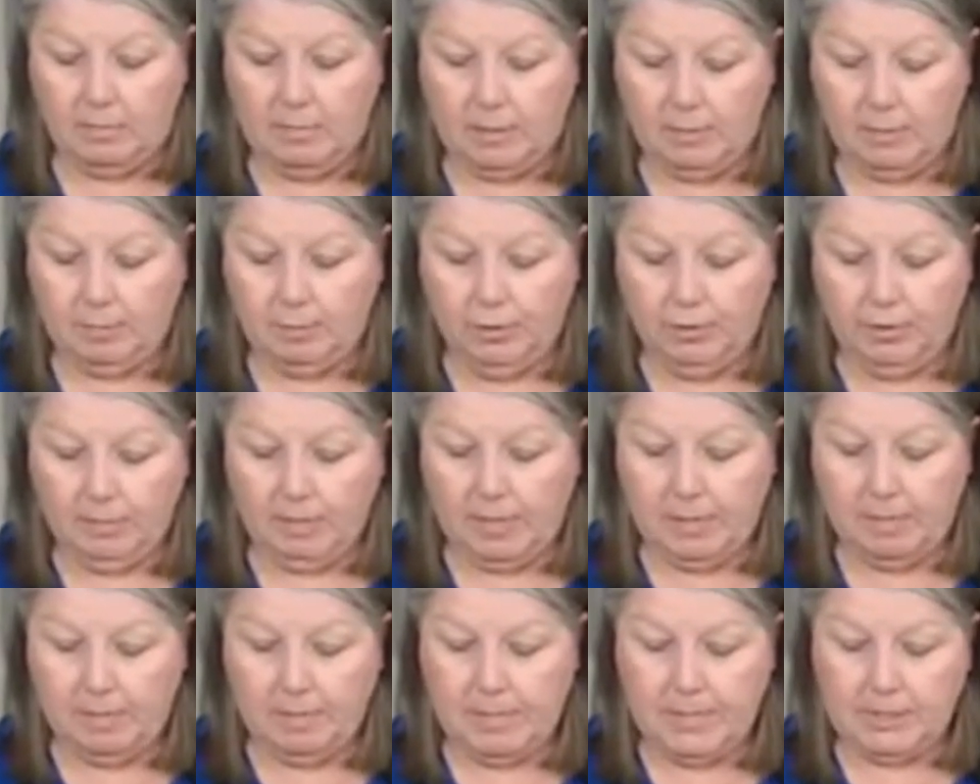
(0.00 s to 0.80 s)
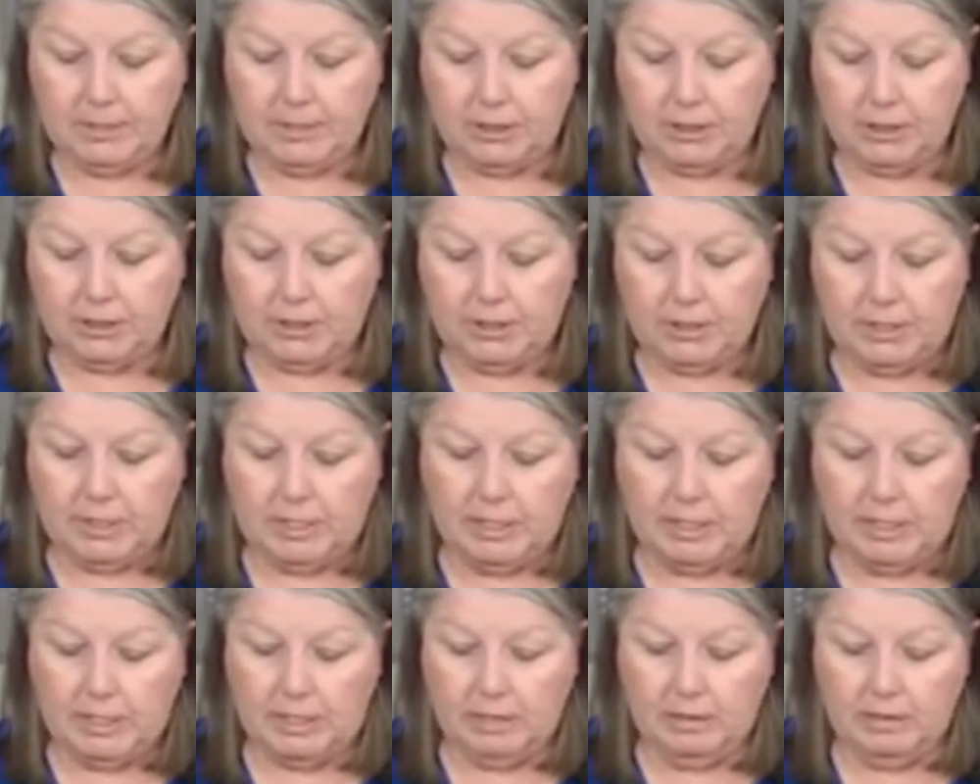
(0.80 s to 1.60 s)
going to put my mesh in
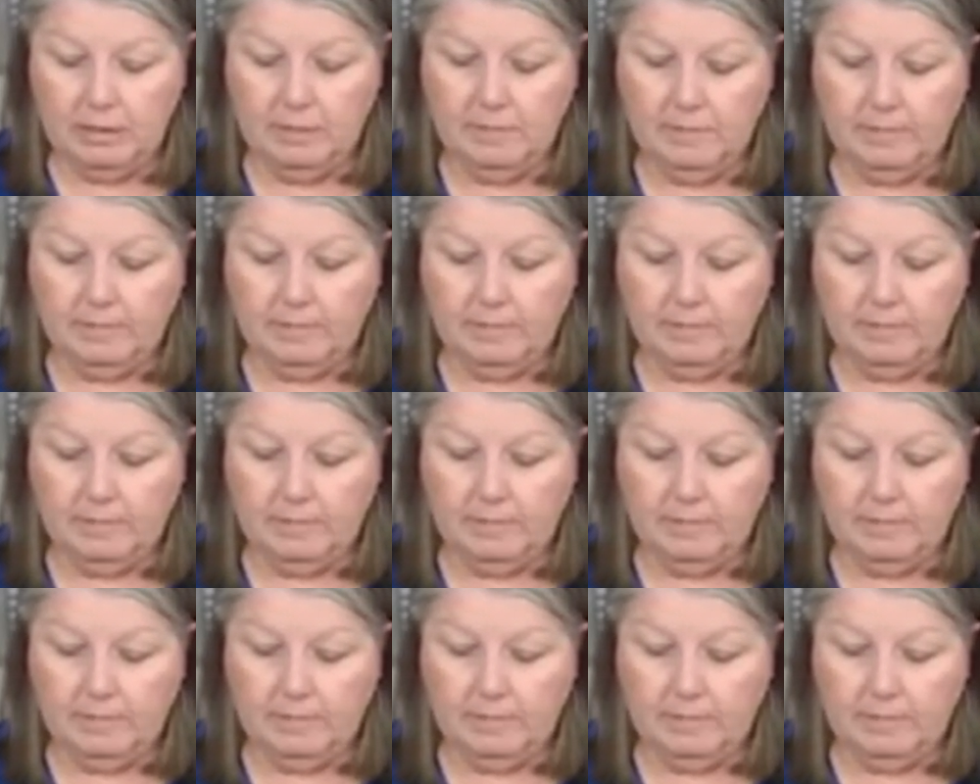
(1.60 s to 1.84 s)
there.